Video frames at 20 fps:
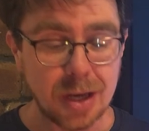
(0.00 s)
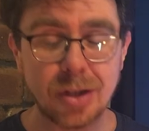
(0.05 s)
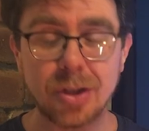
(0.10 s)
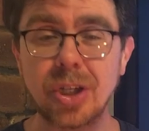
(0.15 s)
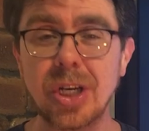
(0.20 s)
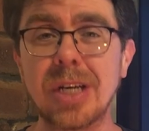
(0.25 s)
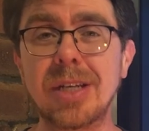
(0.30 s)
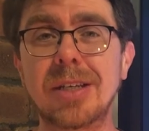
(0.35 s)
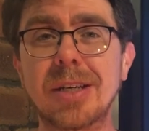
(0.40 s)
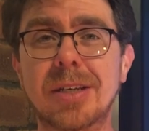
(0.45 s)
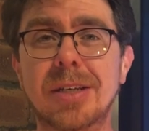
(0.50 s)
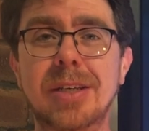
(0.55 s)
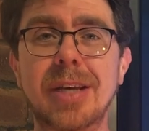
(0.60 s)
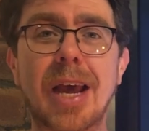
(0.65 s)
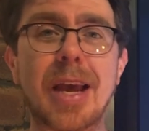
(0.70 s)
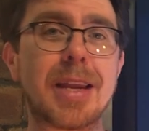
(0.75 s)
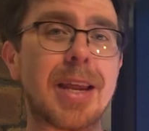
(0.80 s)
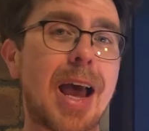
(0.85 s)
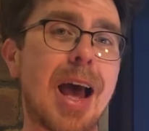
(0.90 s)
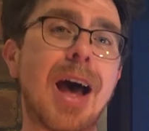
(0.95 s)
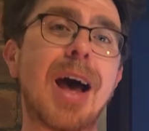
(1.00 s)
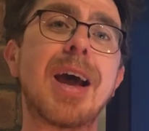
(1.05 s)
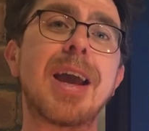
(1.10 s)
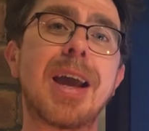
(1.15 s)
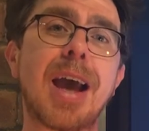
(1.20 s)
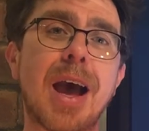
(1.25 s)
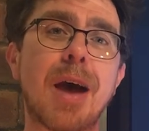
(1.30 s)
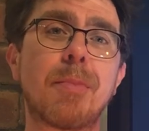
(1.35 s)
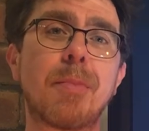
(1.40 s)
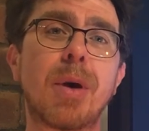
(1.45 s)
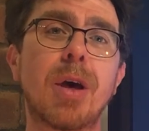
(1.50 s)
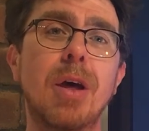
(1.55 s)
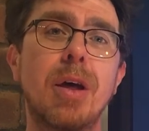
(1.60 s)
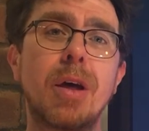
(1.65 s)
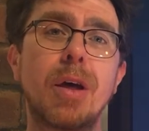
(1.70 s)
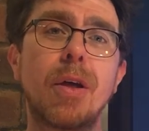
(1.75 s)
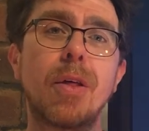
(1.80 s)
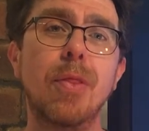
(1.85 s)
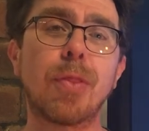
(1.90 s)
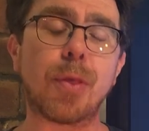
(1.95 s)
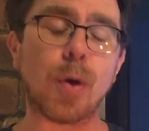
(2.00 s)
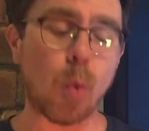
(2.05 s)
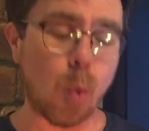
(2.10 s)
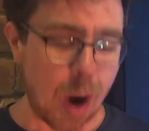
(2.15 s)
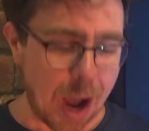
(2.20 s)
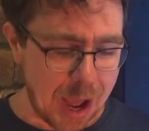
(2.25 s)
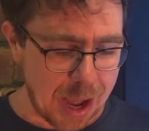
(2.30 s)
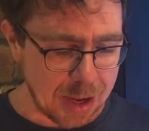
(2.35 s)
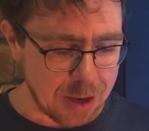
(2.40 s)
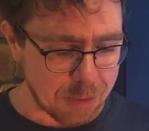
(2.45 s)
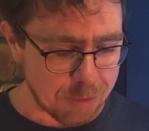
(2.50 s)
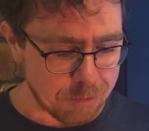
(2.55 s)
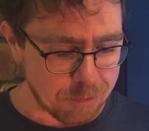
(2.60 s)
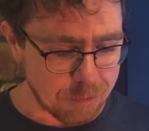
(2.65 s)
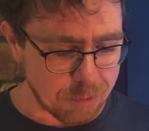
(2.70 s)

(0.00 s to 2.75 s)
Jesus said, I am the way.